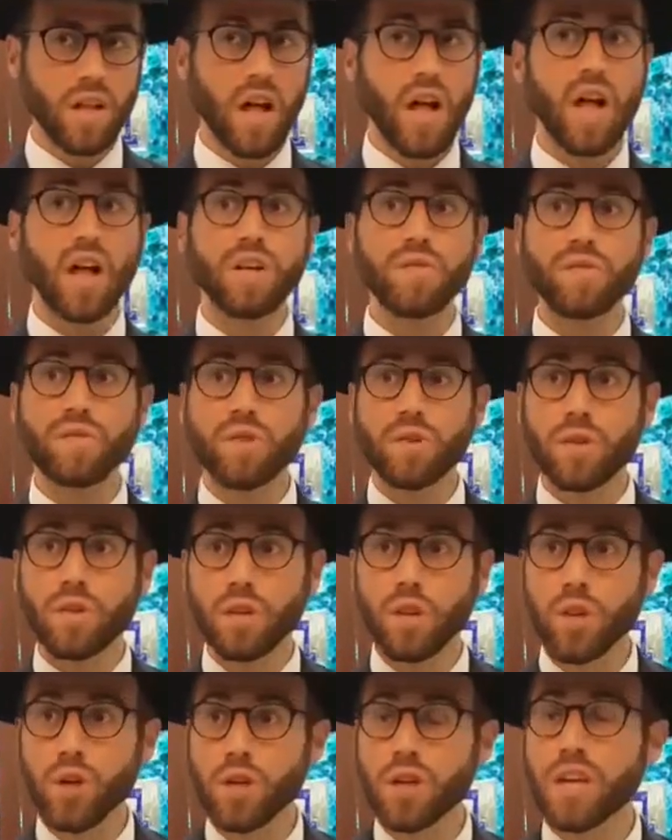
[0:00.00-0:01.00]
of
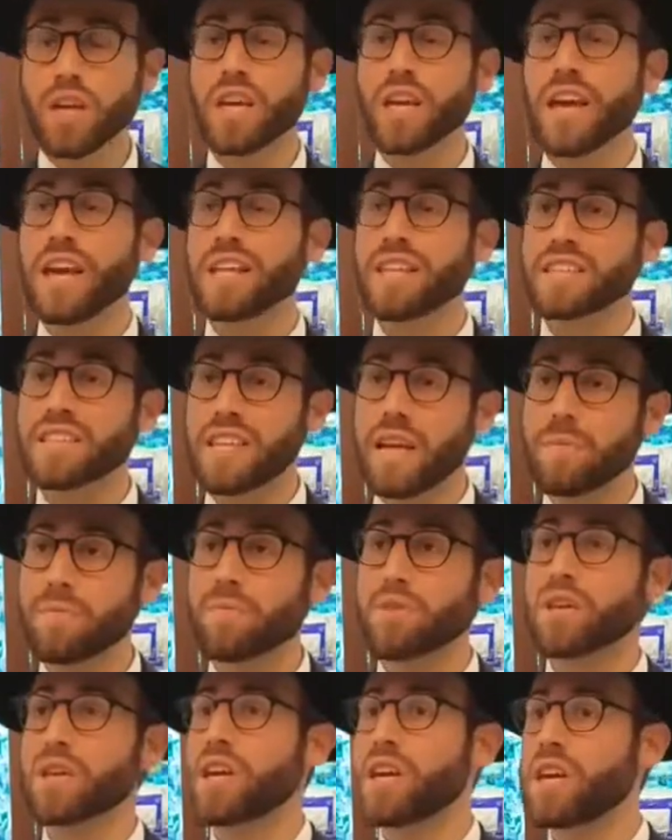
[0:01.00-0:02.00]
looking at
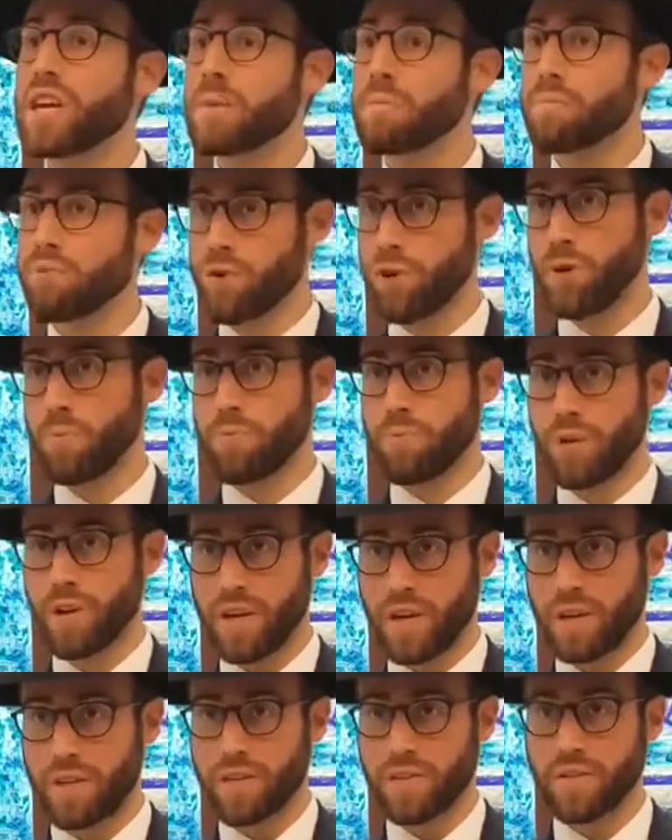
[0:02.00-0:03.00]
something
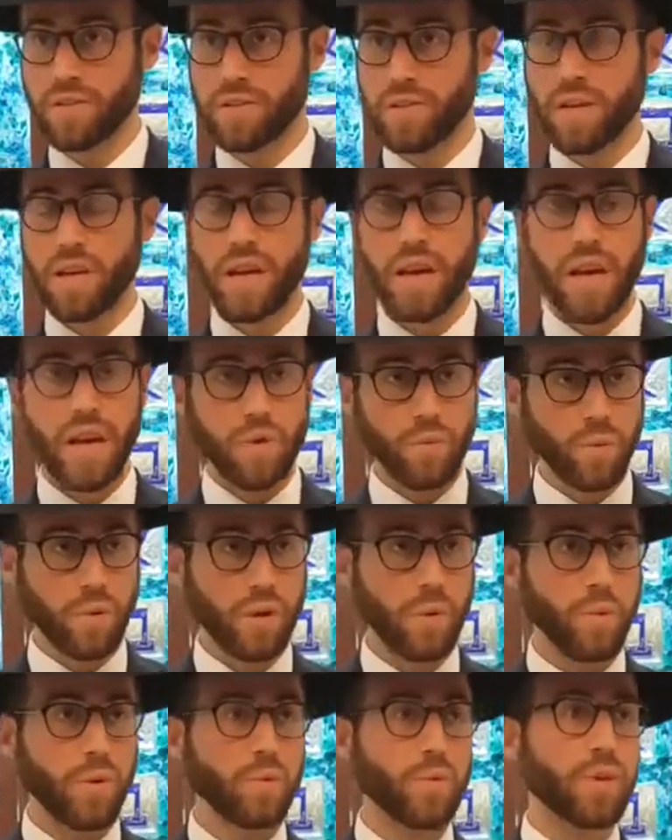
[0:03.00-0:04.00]
inappropriate, and
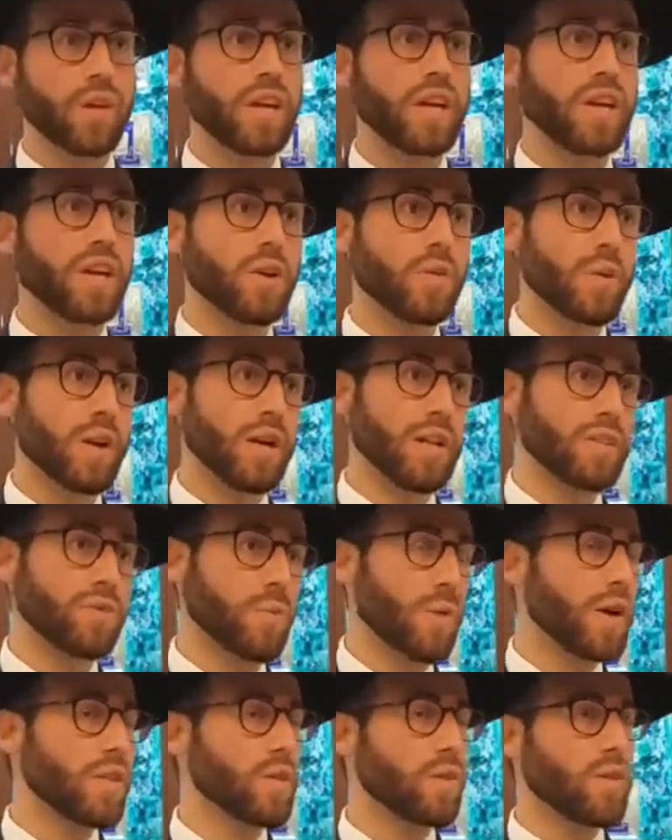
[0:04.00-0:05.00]
we will
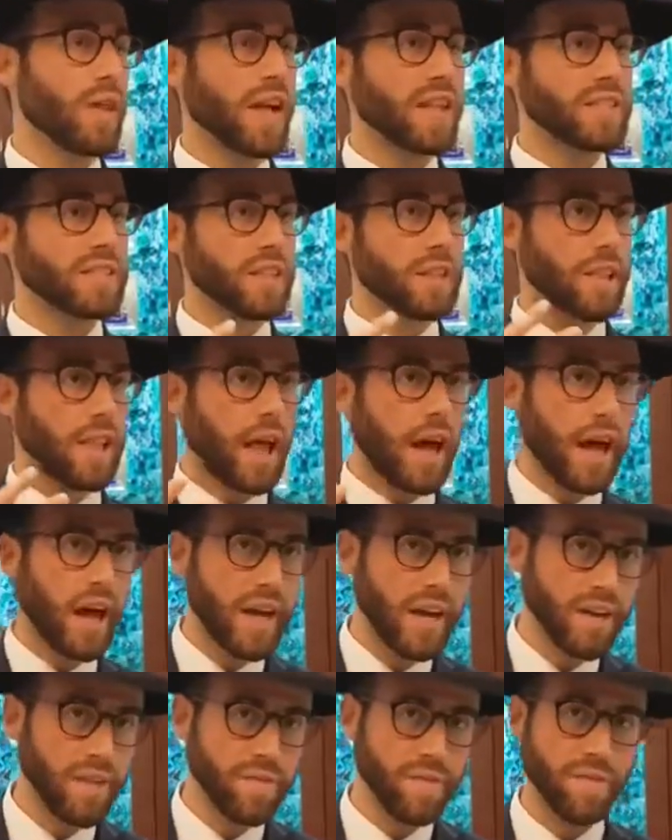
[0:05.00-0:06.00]
reiterate whether that's
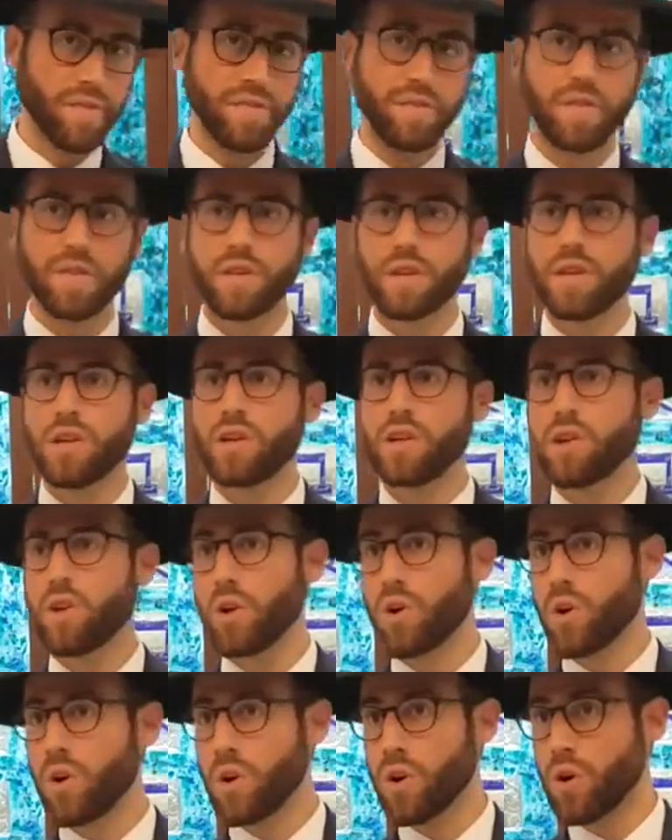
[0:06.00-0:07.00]
live
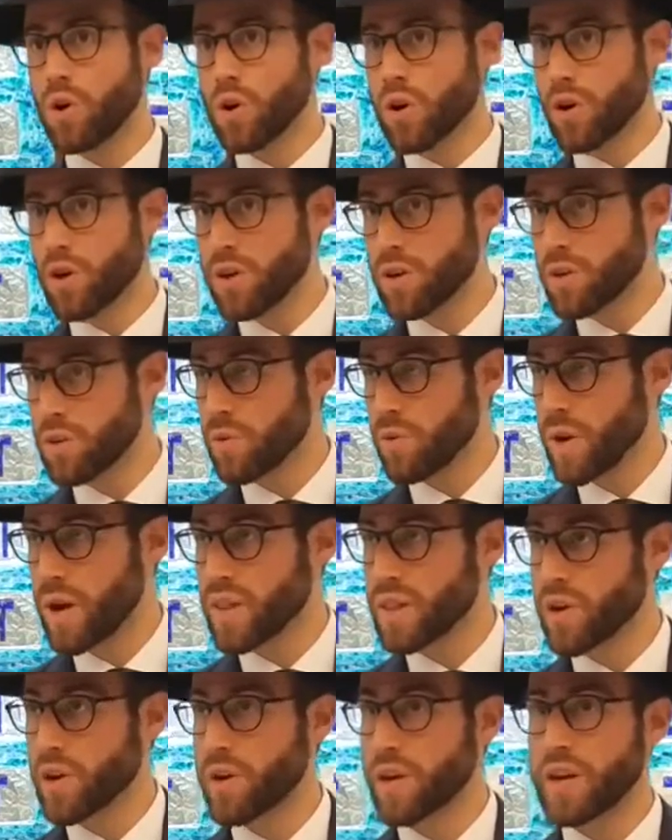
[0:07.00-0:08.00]
or
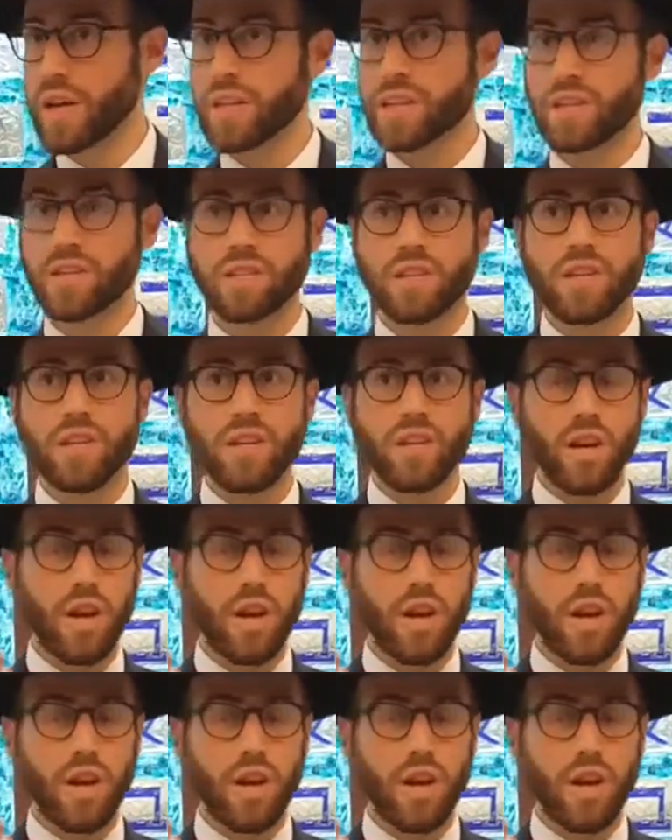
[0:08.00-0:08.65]
whether it's